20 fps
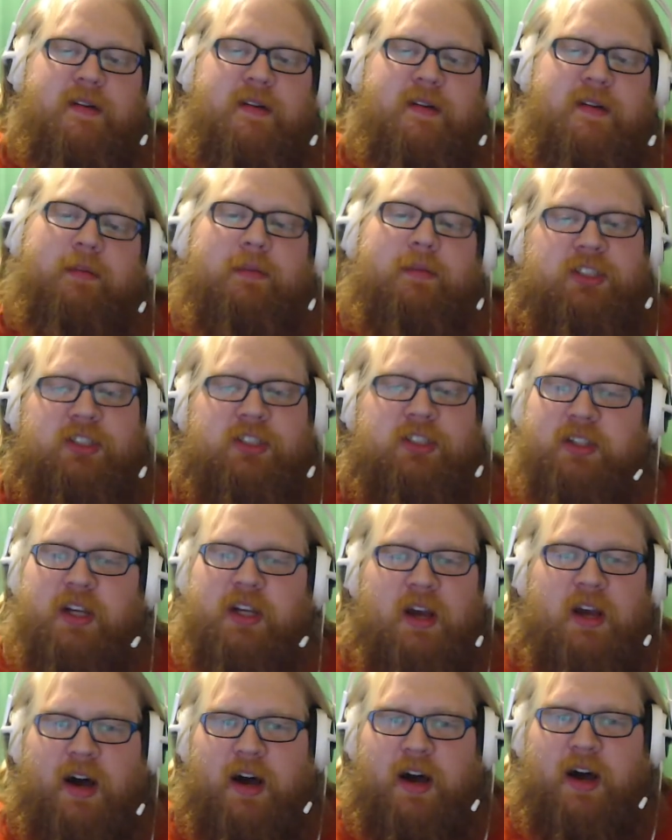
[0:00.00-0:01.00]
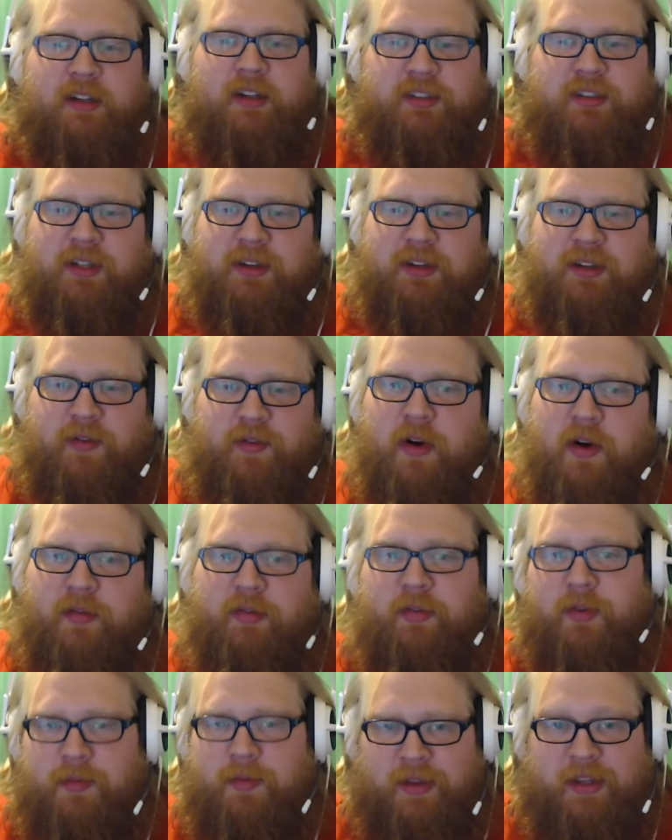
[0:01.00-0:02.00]
I mean, just honestly, if you have
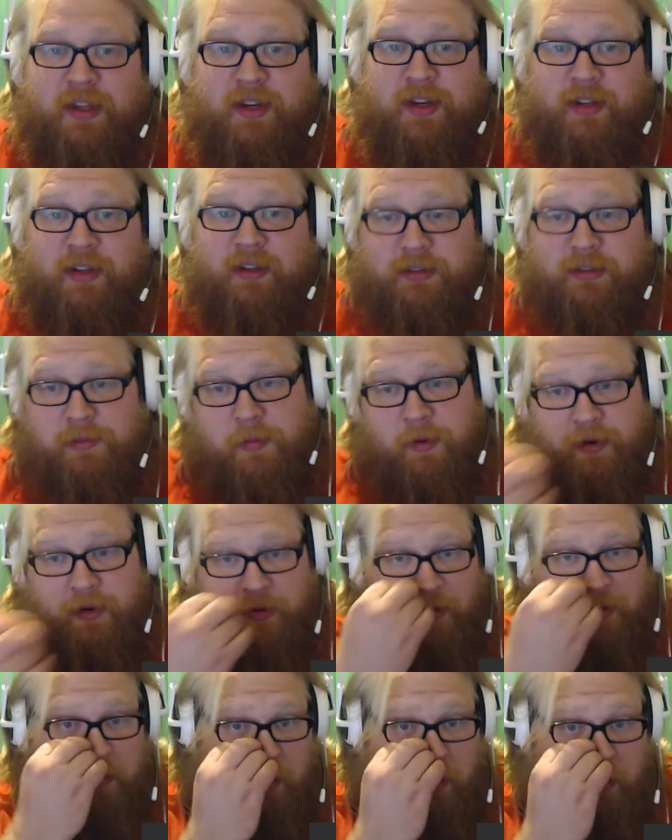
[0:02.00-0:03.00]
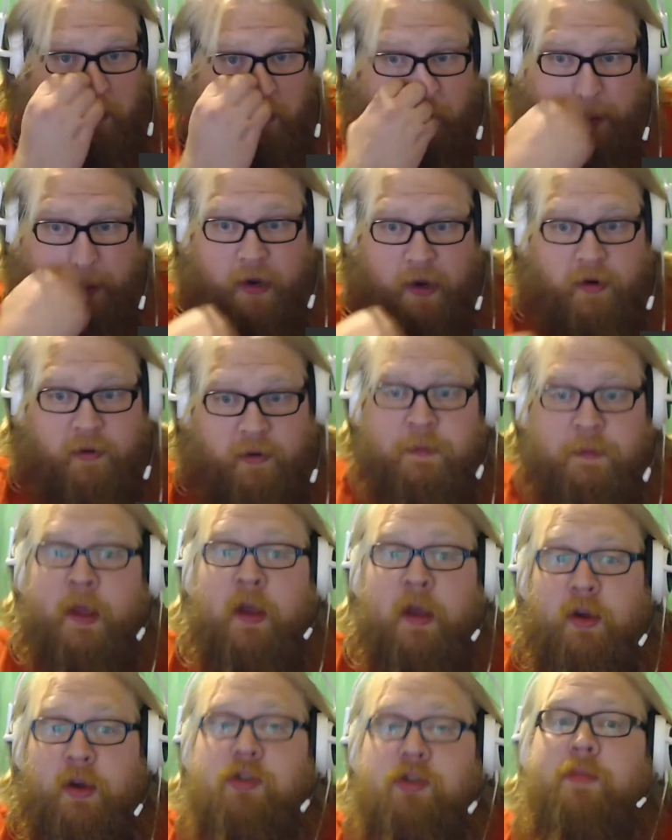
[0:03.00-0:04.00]
$3 million to put into a YouTube channel,
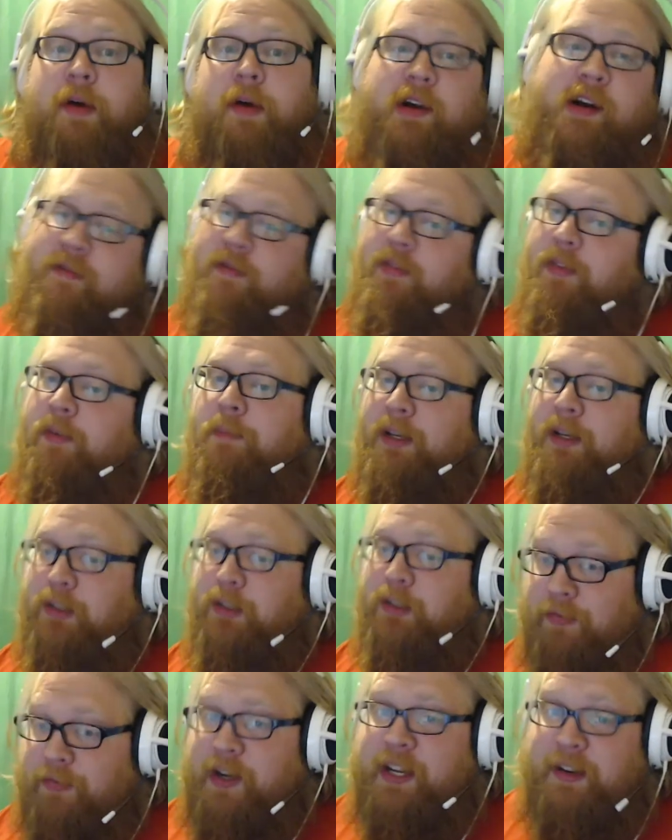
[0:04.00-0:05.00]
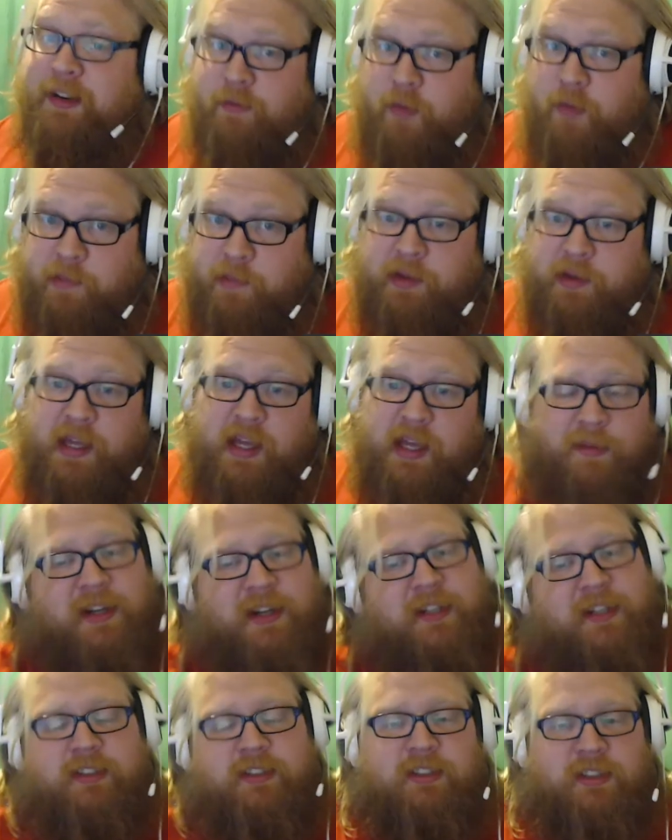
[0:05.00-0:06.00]
you better have the best freaking webcam in
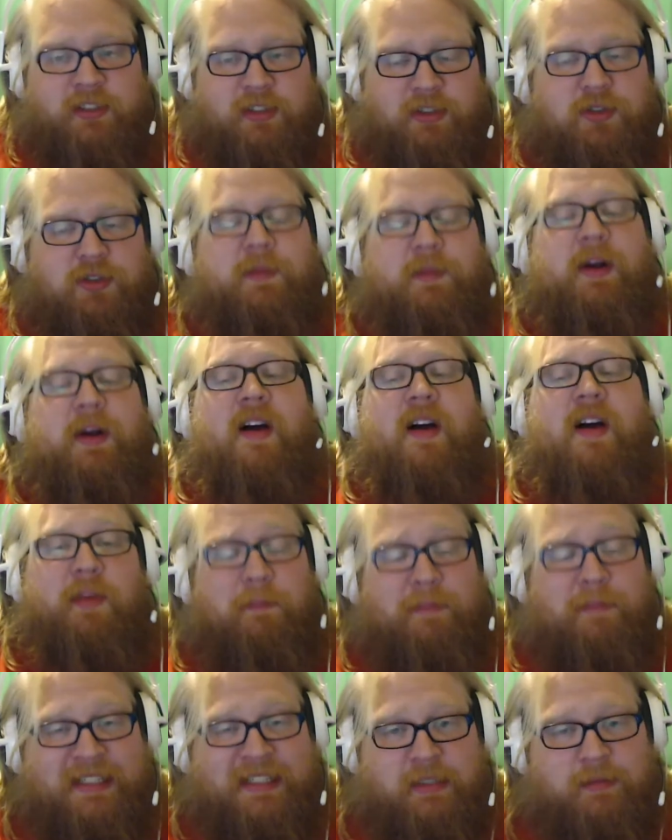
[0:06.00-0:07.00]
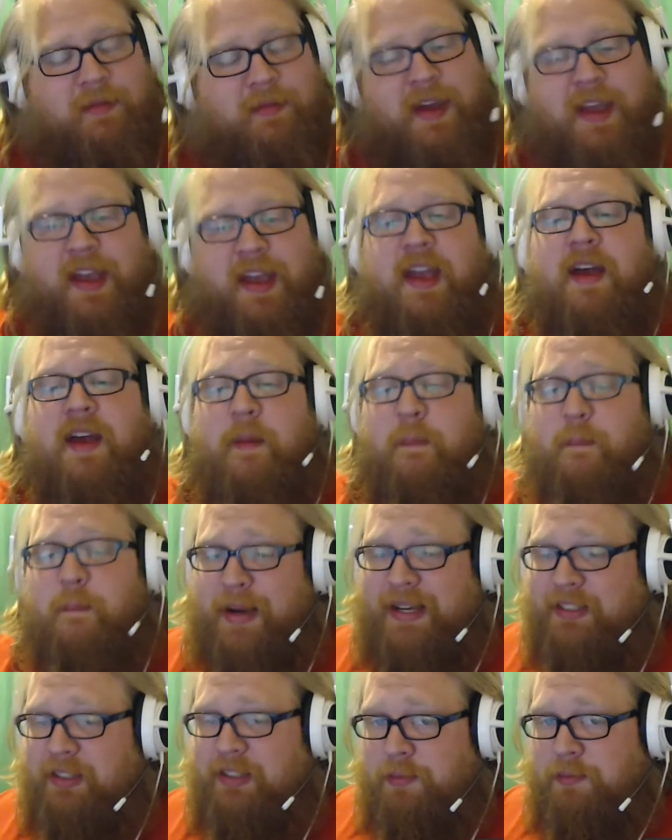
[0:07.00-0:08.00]
existence. You better have the best mic,
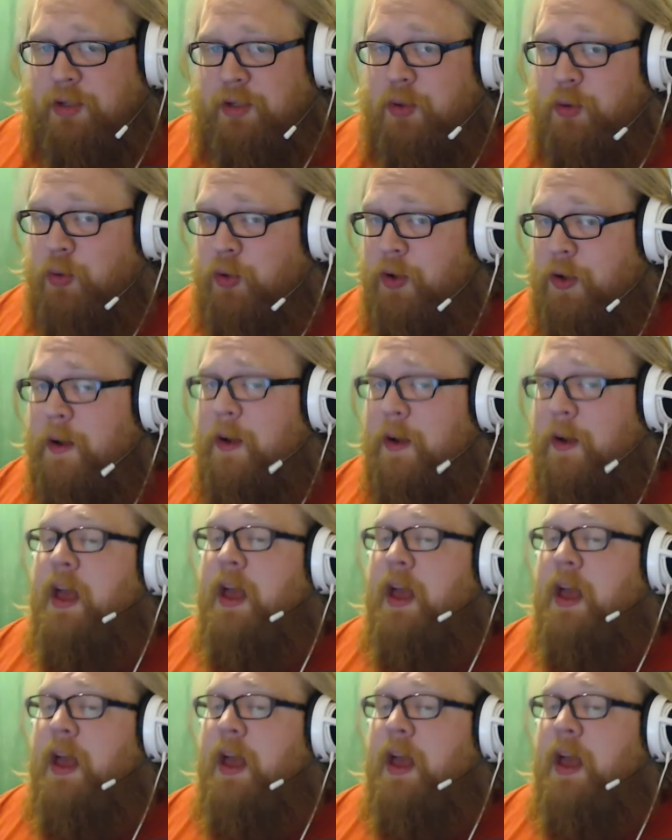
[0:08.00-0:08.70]
best computer.